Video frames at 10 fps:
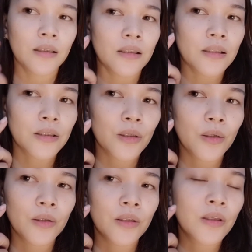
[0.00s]

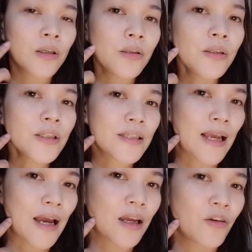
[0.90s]
So, the other
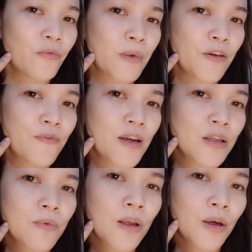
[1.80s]
side of my face
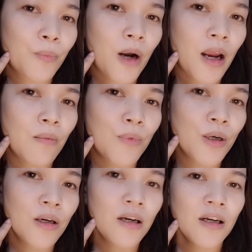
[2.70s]
without
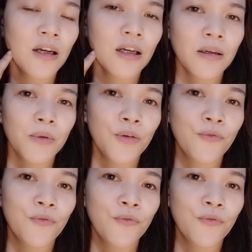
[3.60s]
primer, yung